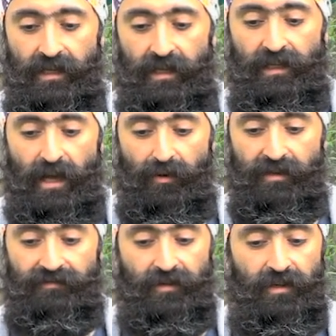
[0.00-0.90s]

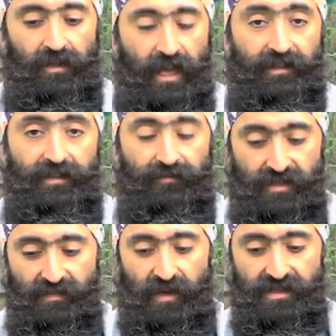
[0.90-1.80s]
allowing for collective
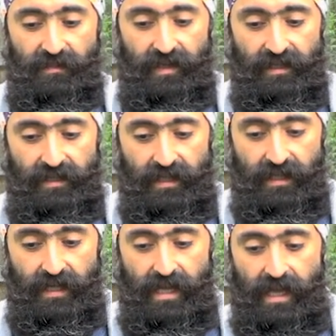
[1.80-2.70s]

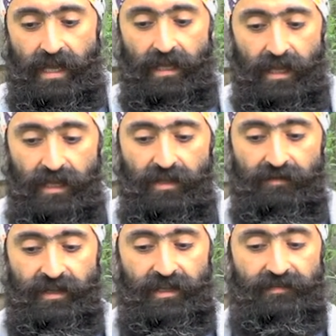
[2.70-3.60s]
responsibility and
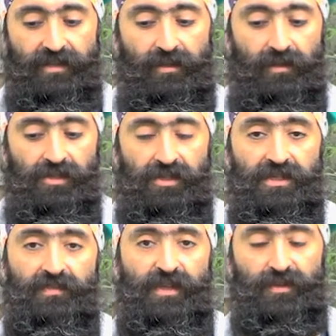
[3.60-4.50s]
innovative
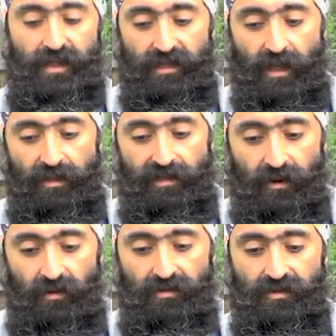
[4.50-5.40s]
solutions between
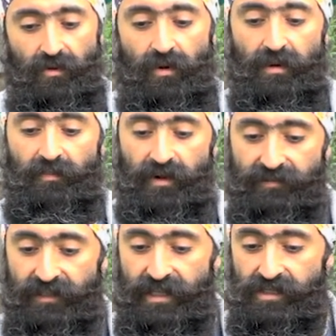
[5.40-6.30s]
those who are
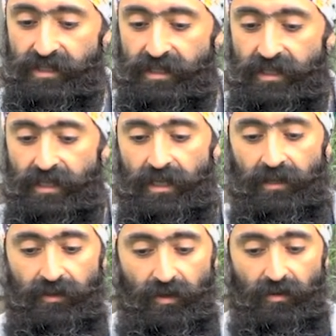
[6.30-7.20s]
privileged
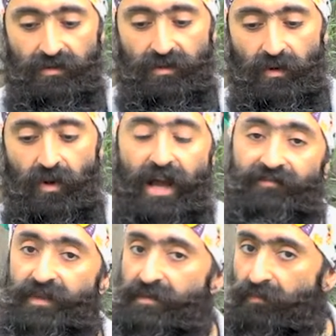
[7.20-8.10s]
and those who
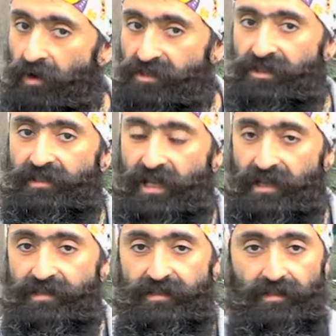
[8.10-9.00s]
have been
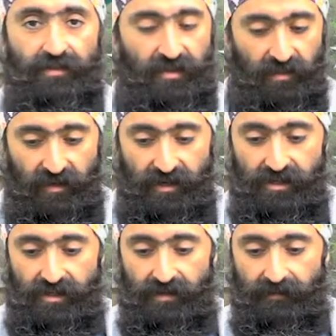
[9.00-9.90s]
marginalized to
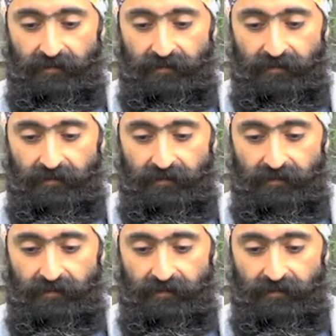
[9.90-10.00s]
emerge.